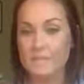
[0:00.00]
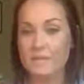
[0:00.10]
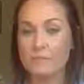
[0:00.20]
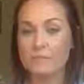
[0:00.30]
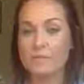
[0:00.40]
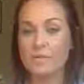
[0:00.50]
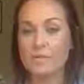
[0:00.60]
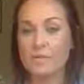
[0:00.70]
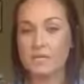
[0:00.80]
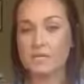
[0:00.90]

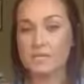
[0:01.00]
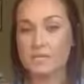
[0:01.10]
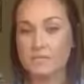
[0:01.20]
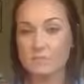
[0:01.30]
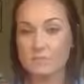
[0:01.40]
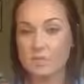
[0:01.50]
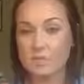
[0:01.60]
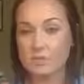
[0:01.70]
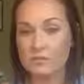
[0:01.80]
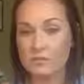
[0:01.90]
embryonic stem
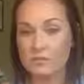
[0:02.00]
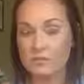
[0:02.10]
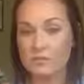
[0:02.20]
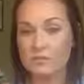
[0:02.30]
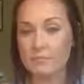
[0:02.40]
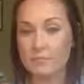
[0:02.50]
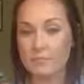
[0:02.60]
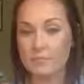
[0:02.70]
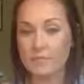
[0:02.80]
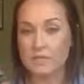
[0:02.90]
cells, like
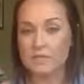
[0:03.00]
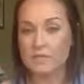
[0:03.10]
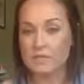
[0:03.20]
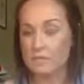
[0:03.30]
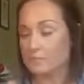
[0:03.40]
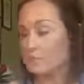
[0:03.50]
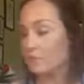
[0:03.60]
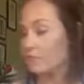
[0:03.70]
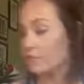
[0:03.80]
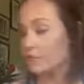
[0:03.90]
baby stem
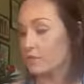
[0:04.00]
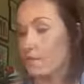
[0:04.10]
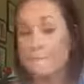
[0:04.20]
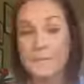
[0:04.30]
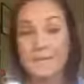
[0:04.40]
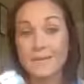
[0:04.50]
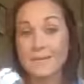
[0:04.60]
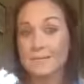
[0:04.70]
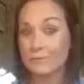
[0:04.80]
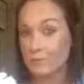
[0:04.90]
cells, stuff like that.
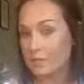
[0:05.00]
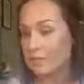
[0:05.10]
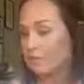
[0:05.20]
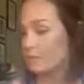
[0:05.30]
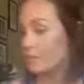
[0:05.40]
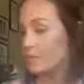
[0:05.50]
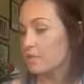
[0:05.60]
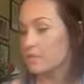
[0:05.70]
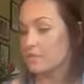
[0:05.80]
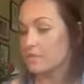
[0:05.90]
It kind of relates, so I'm going to
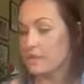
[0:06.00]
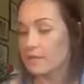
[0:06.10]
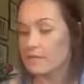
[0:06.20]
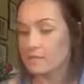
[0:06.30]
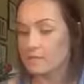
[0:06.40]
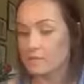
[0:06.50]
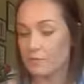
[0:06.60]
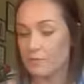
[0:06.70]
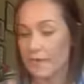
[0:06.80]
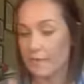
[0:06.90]
talk about that, except it's
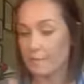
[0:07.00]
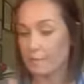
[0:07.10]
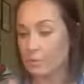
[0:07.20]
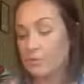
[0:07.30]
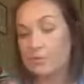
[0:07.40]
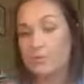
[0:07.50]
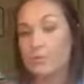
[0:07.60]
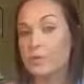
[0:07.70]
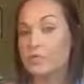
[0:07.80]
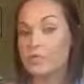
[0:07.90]
from an apple,
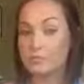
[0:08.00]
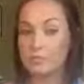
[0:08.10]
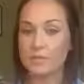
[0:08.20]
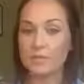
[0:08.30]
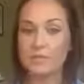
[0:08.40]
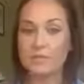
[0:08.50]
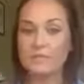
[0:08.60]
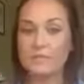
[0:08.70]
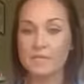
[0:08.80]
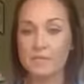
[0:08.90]
which is
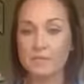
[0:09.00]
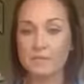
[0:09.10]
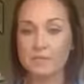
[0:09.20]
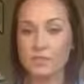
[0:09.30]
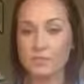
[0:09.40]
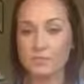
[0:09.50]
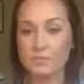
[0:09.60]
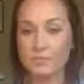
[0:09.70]
plant-based technology